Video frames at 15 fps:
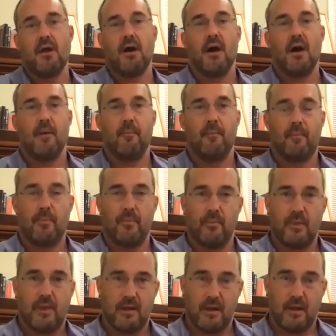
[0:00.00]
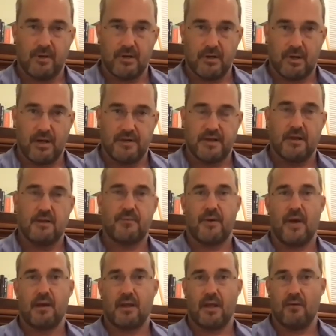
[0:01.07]
And I'm going to
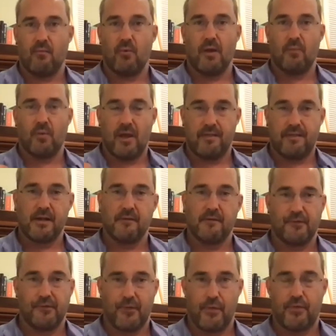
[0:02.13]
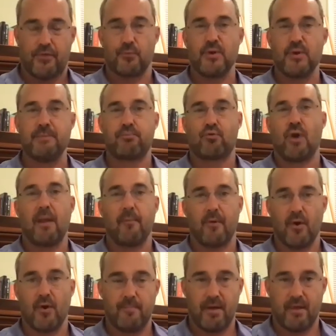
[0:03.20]
identify kind of what I think of as the 3
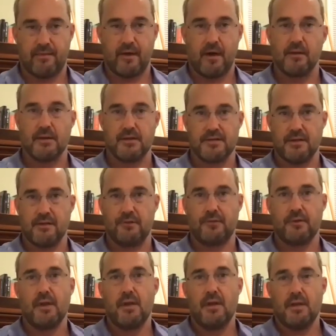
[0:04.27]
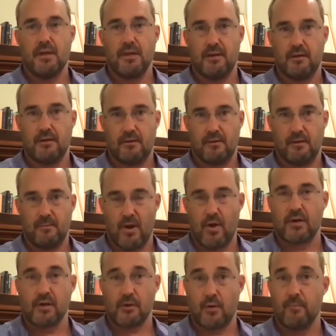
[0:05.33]
primary pathologies in
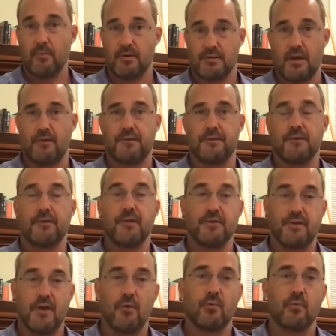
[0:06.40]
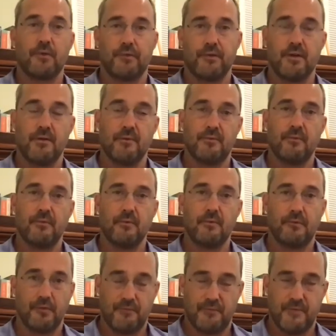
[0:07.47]
American criminal justice that don't receive
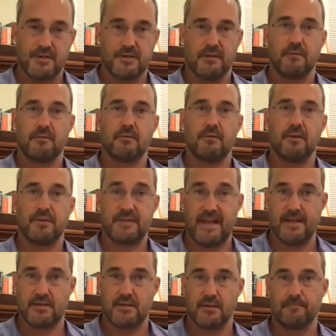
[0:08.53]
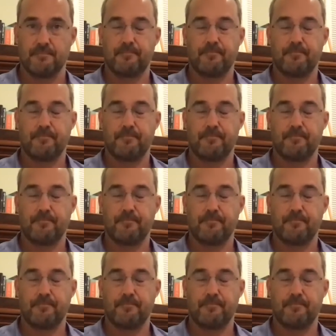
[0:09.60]
sufficient attention.